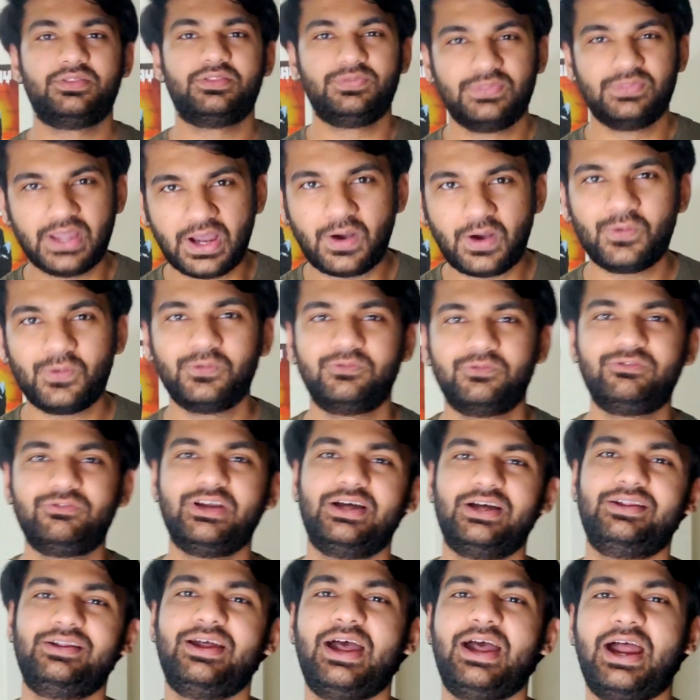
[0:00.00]
now
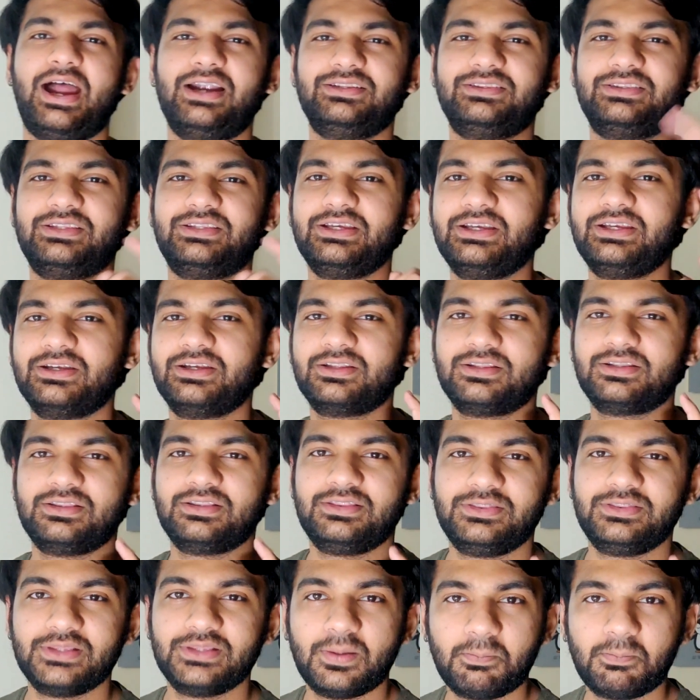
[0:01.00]
we are at the
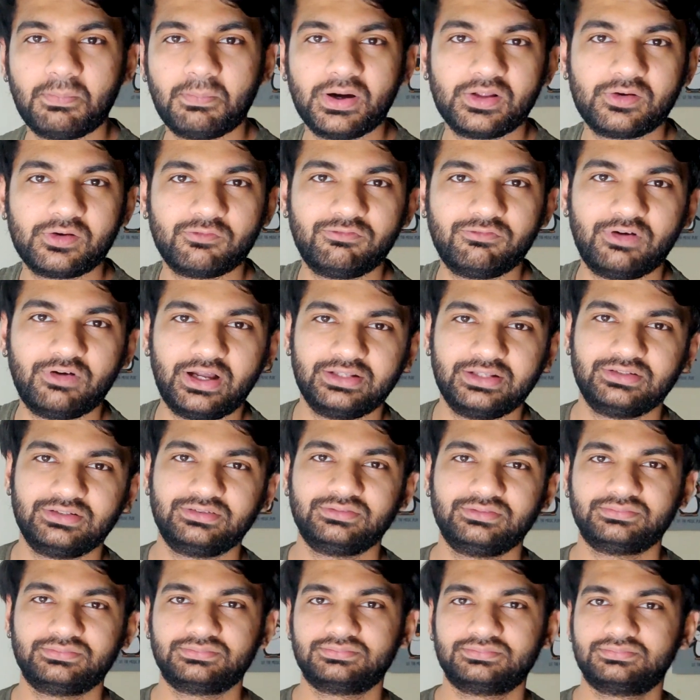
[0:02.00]
number
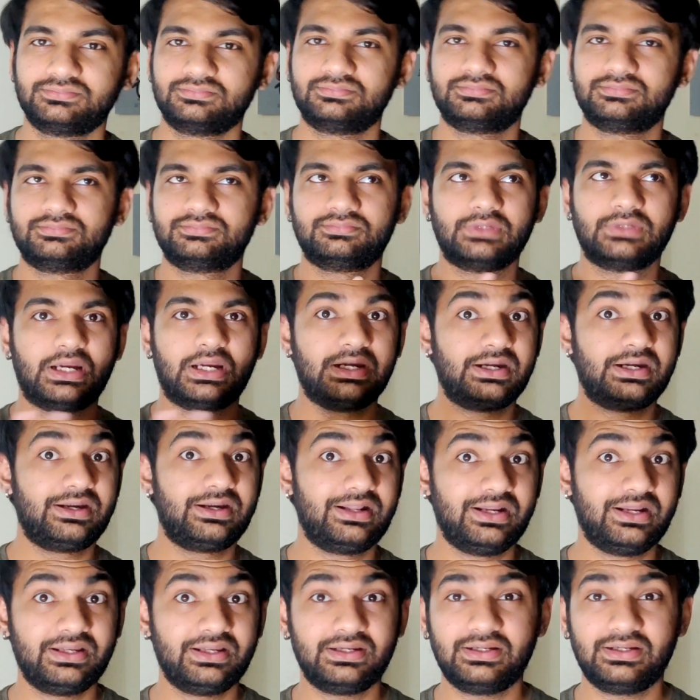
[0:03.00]
one
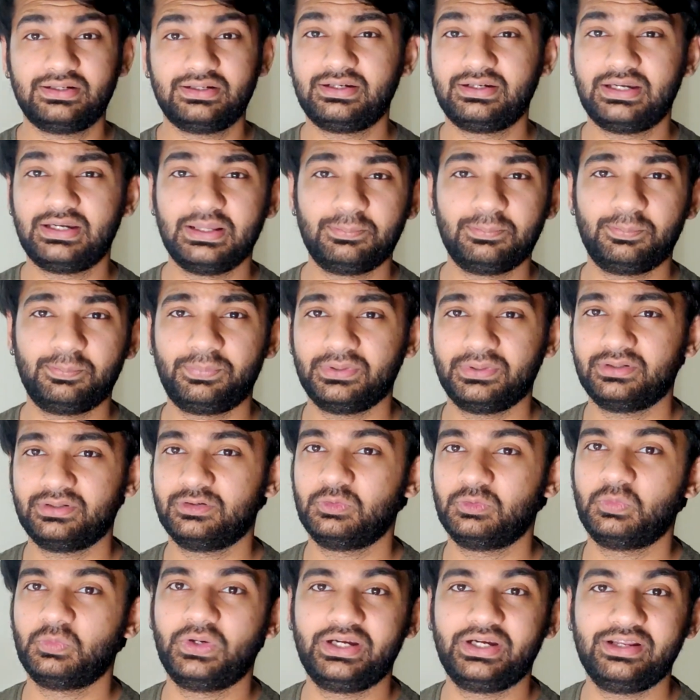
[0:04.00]
trick, tip,
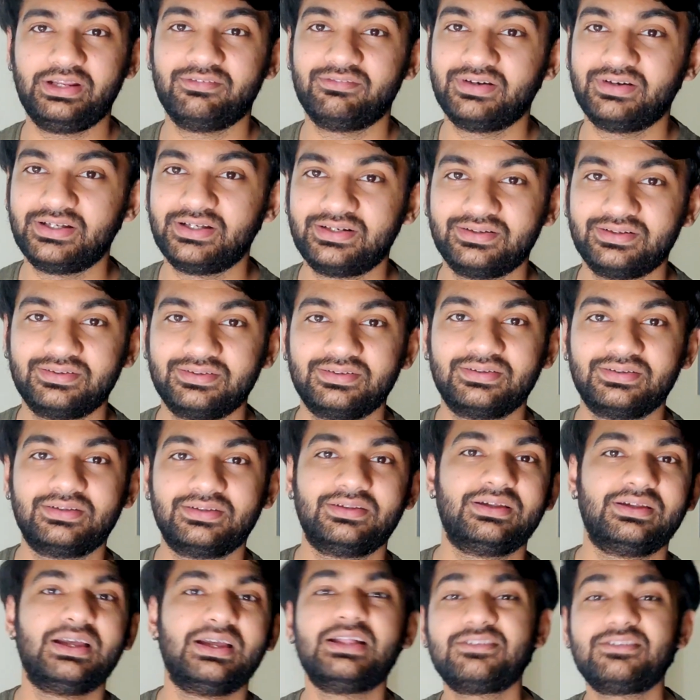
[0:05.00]
whatever.
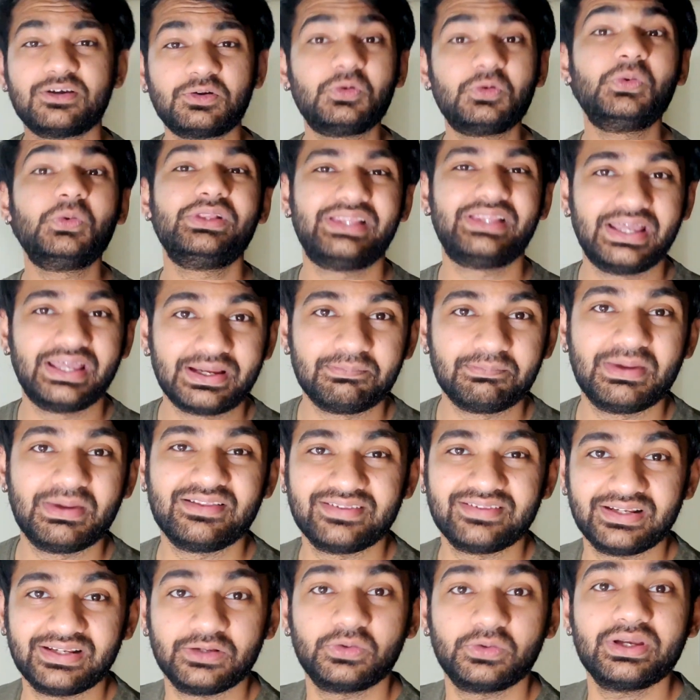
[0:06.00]
It's a cool thing
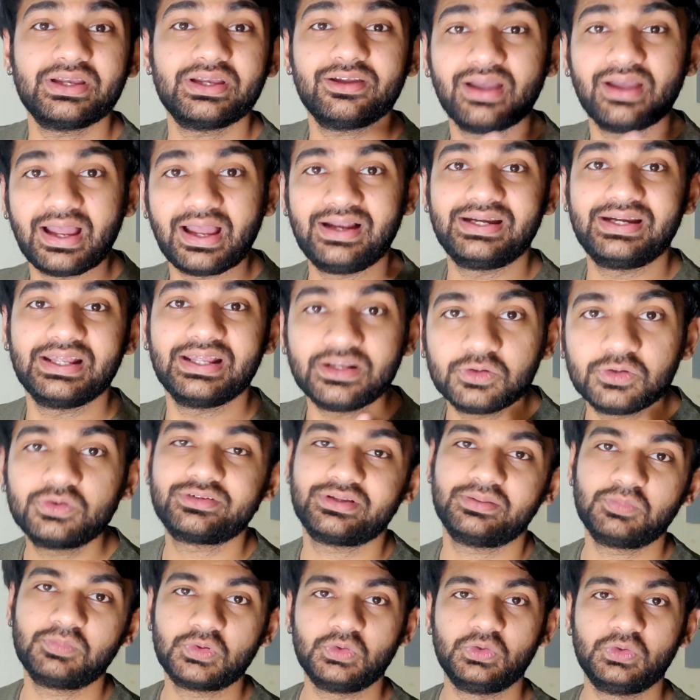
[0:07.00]
basically, okay? I'll tell you
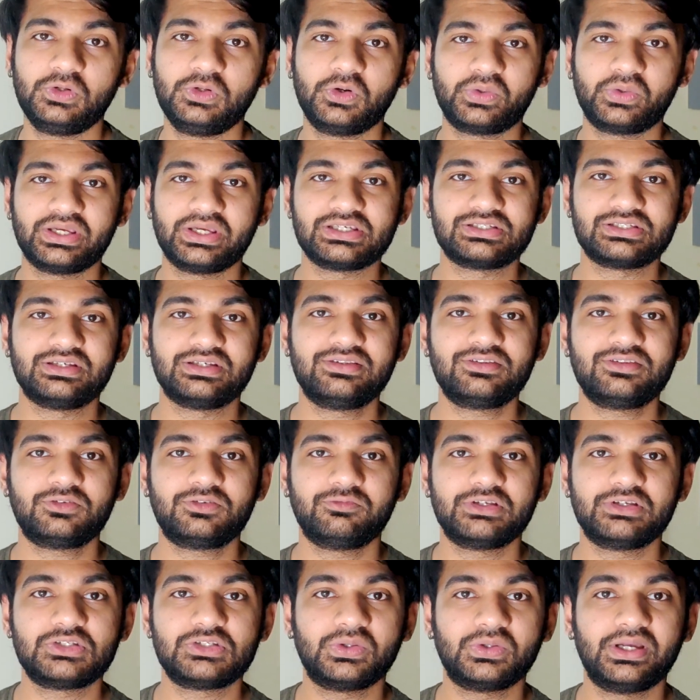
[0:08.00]
some cool locations
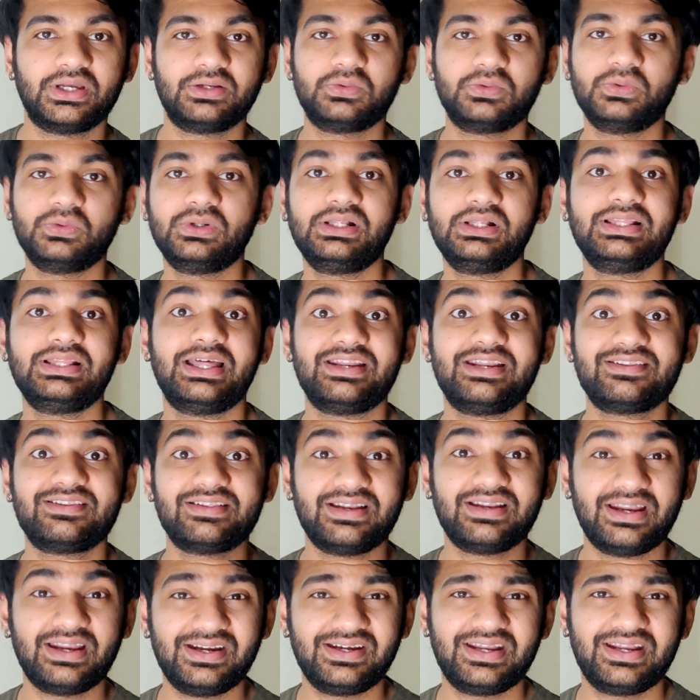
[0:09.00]
which you can Google. There is
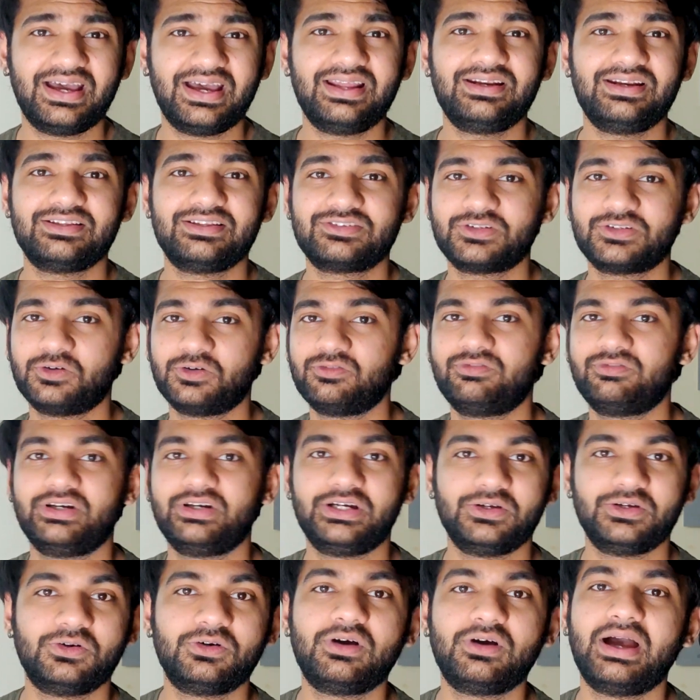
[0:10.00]
an entire list of
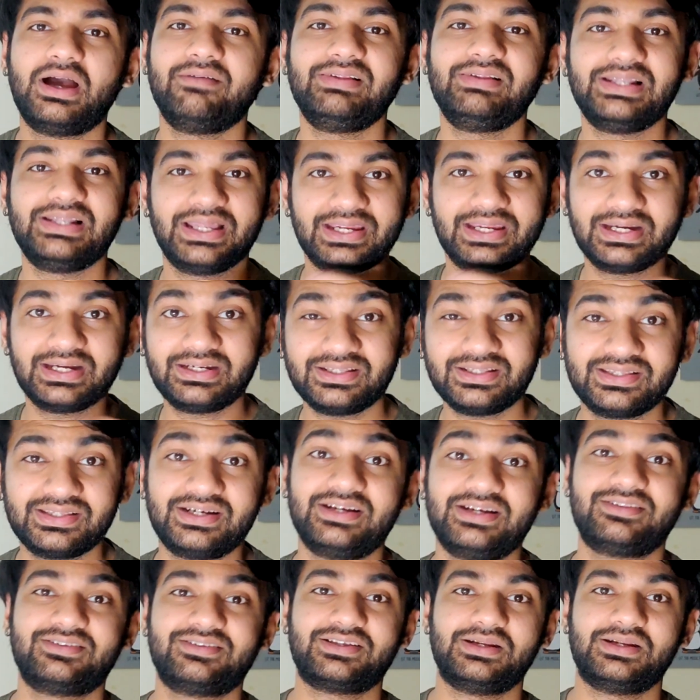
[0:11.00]
video. I will link it in
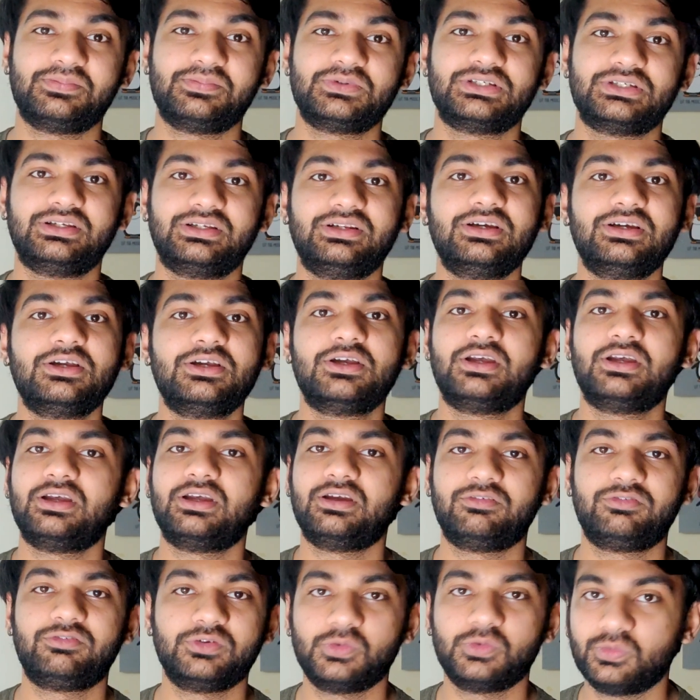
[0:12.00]
the description
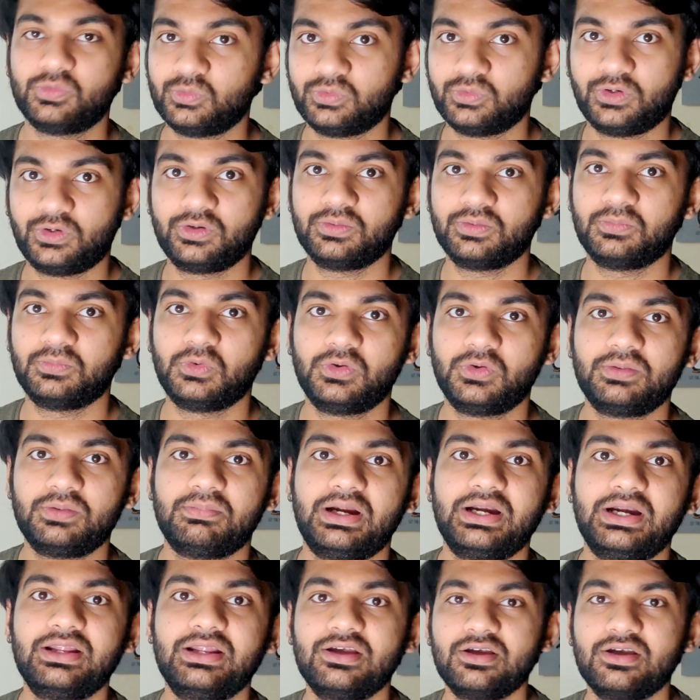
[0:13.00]
if you want more.
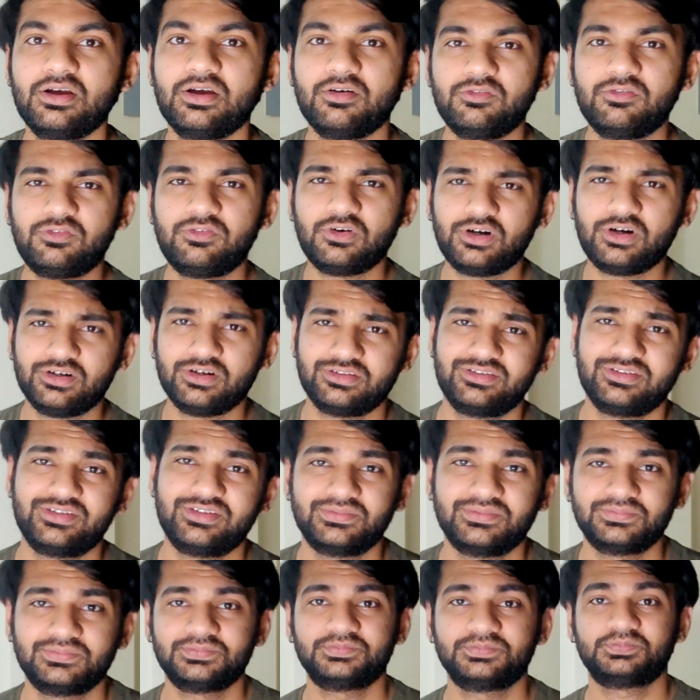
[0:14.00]
But first,